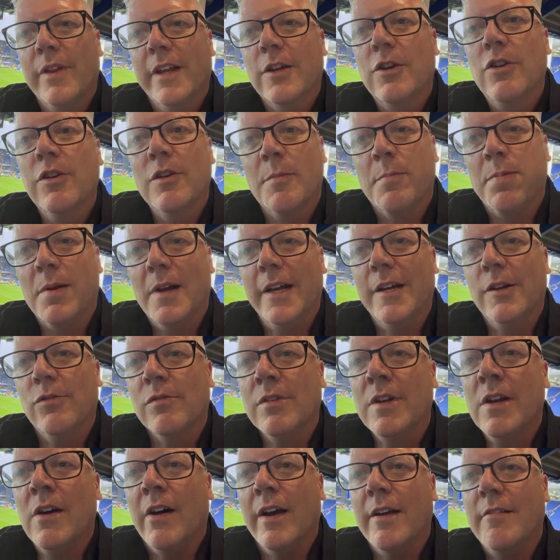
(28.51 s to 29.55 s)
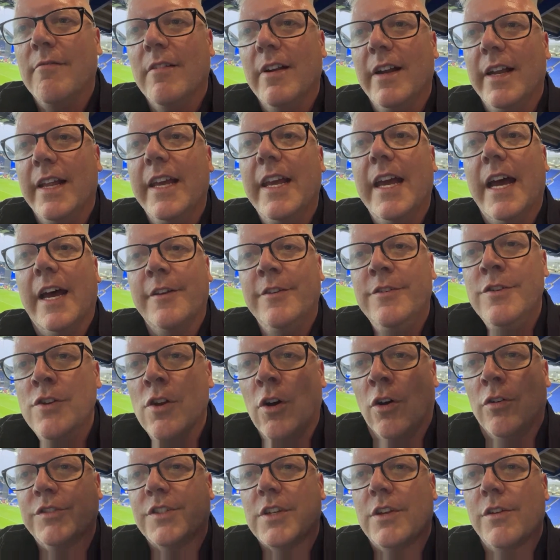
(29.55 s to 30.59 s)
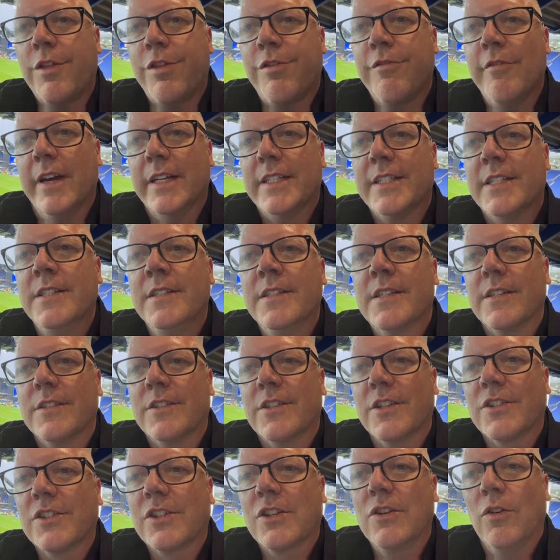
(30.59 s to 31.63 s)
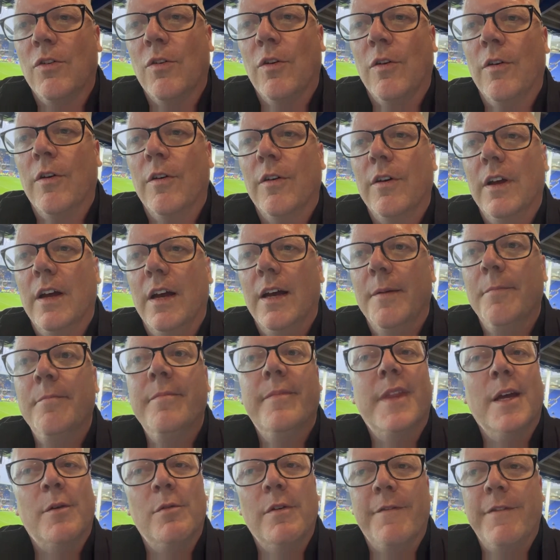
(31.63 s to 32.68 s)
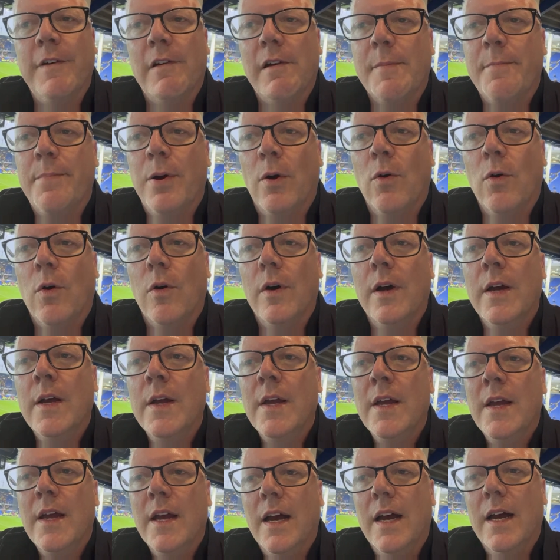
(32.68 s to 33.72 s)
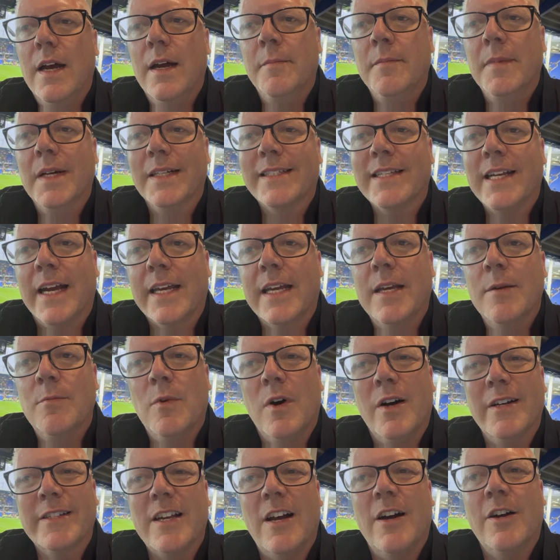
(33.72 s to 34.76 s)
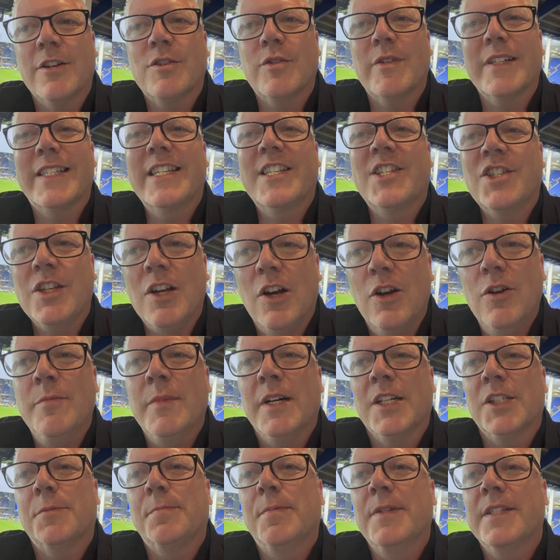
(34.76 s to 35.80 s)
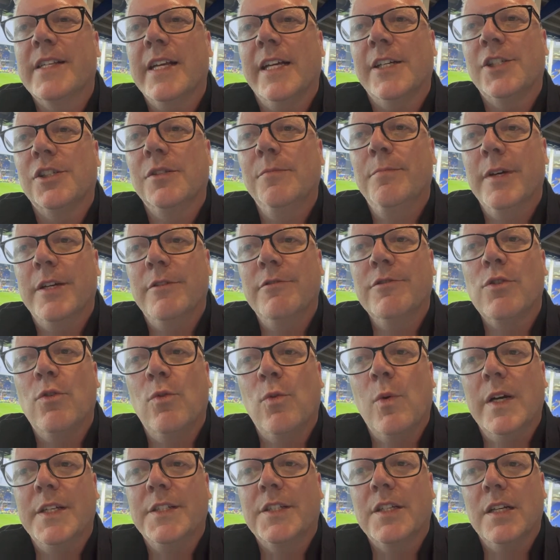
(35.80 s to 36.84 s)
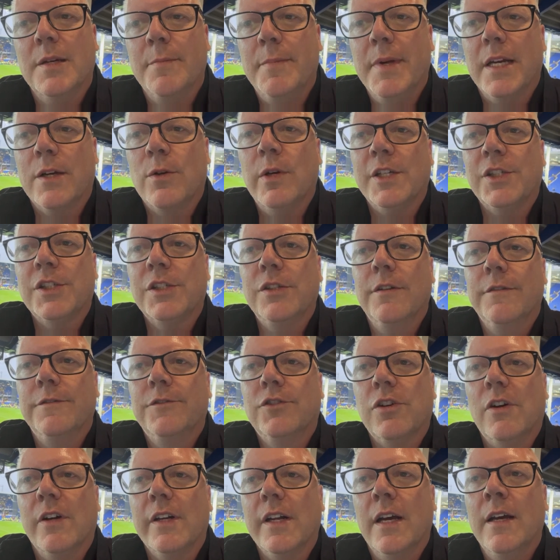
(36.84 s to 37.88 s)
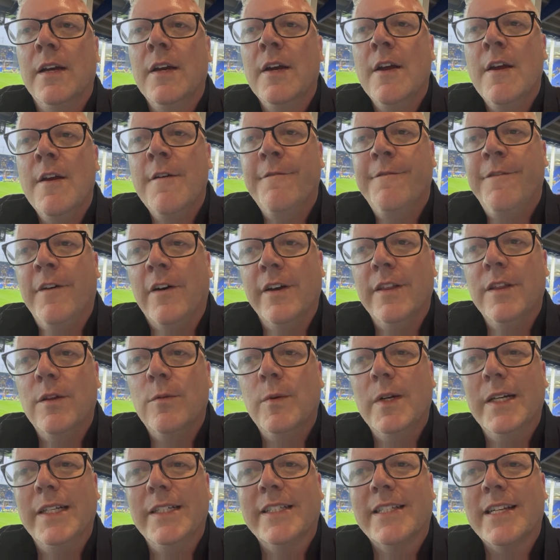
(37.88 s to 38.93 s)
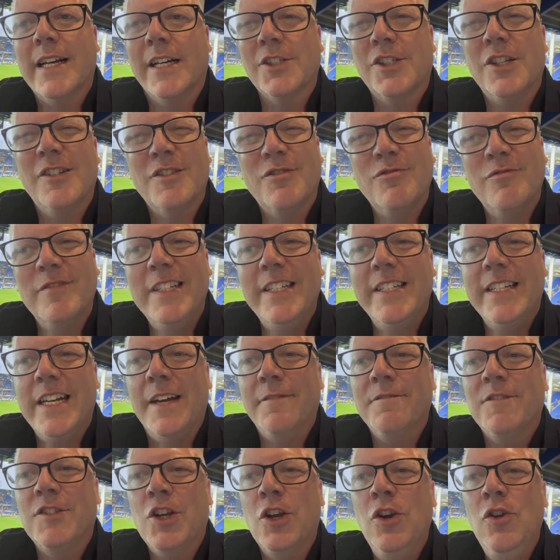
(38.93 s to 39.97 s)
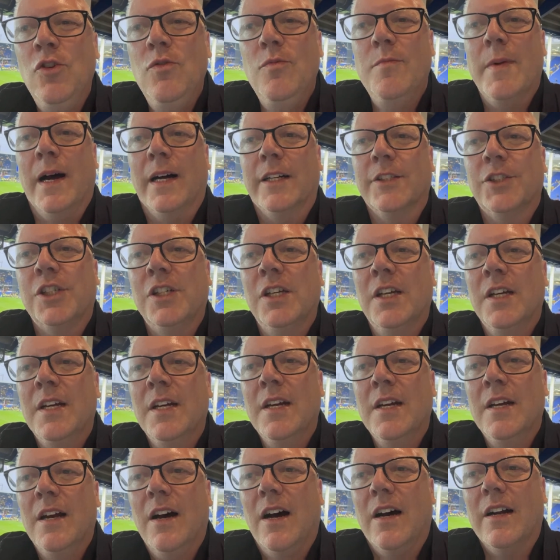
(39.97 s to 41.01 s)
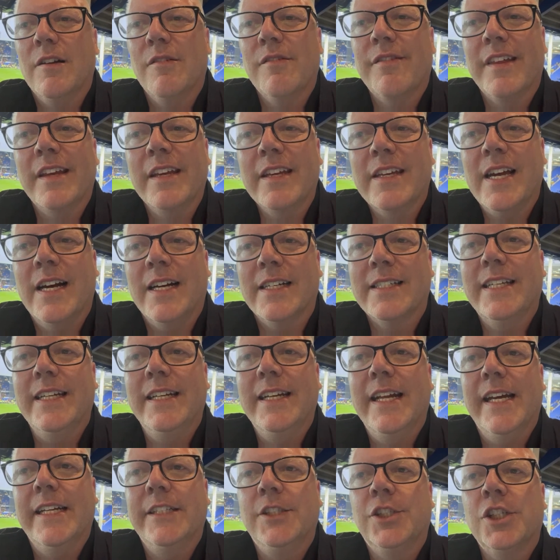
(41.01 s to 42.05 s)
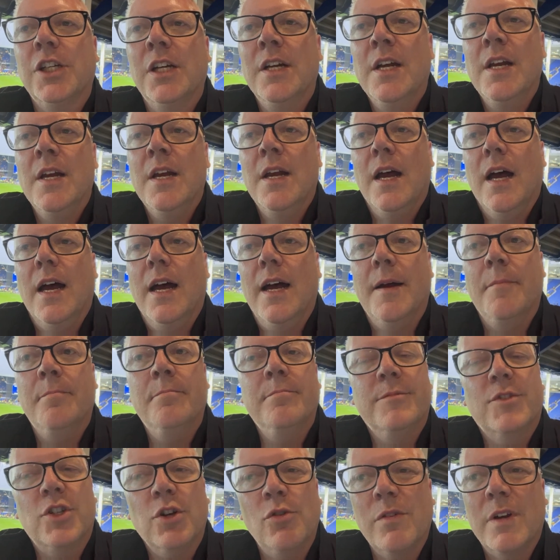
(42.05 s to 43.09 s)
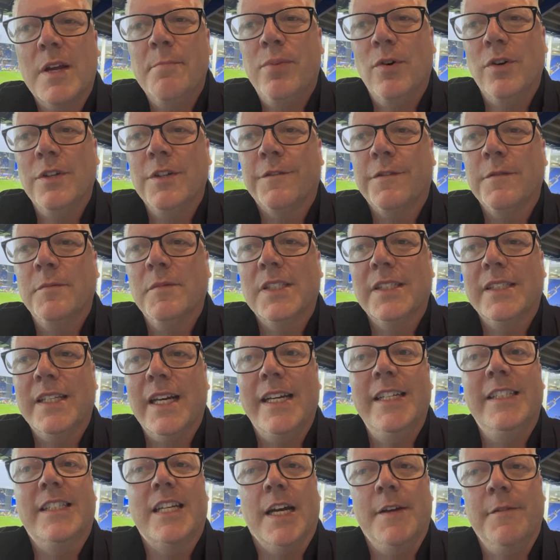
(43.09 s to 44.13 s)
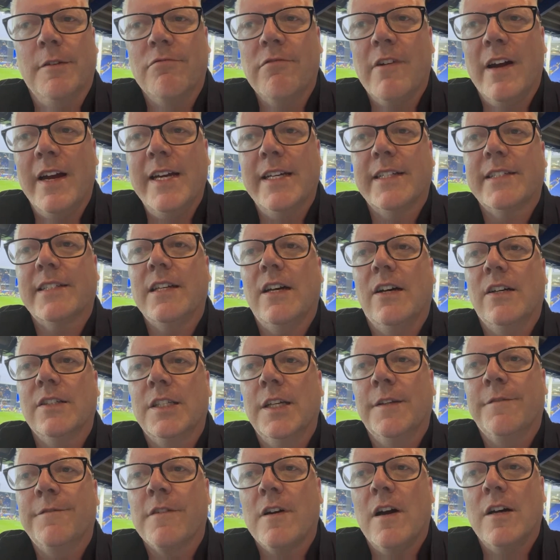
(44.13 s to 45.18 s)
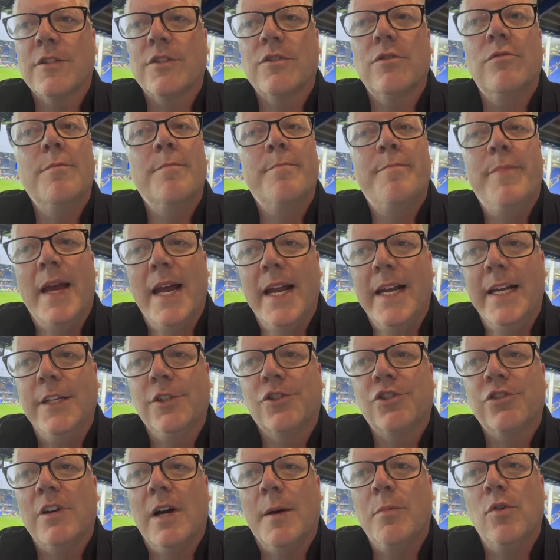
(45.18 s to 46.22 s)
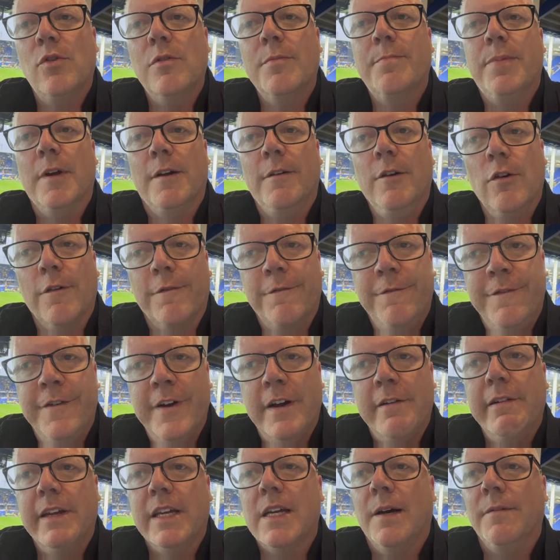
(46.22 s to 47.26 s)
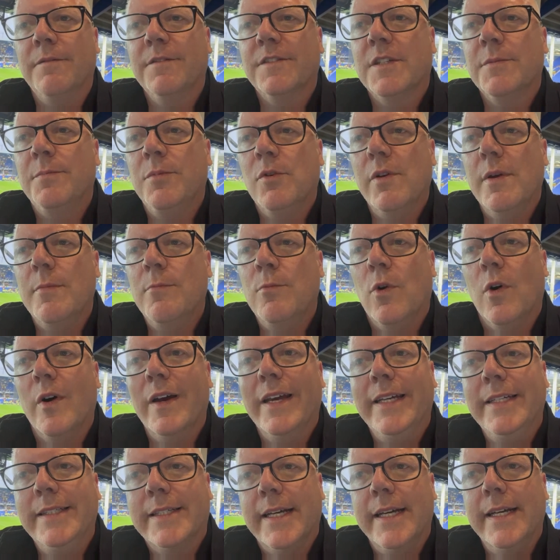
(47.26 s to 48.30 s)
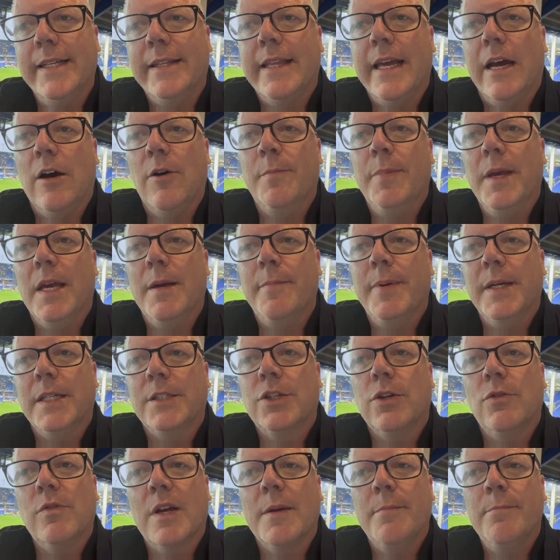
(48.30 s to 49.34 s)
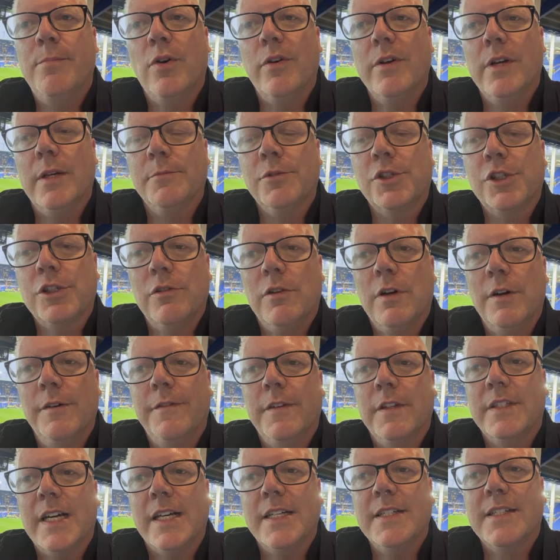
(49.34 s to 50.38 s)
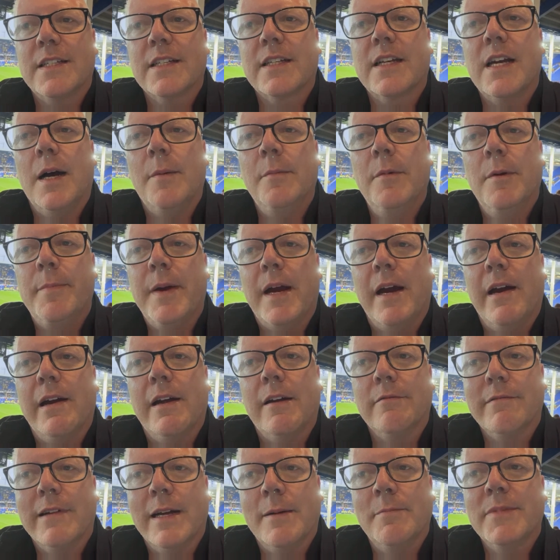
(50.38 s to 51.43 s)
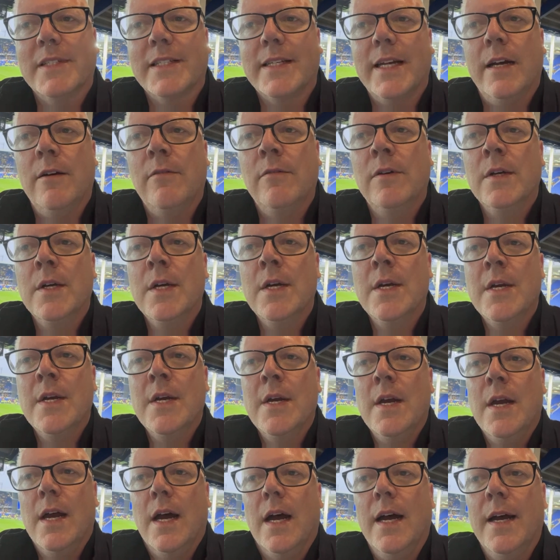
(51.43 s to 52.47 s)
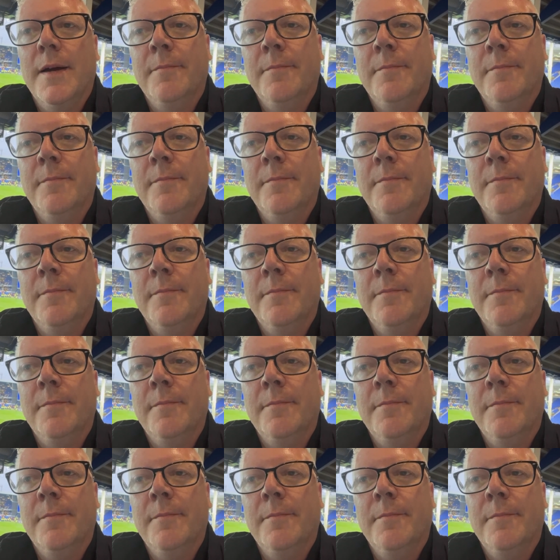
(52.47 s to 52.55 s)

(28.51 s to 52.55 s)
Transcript: They could have played all night really and not threatened to score. Um, they were very poor. Um, attacking wise. Arsenal had so much possession, but it was always going to be a question of trying to find the winning touch. Arsenal didn't have too much, I don't think, cutting edge. Um, talking points from today, David Raya started for Arsenal, barely troubled, but looked very comfortable in what he did. That will be a big talking point, I'm sure, over the days to come about Aaron Ramsdale.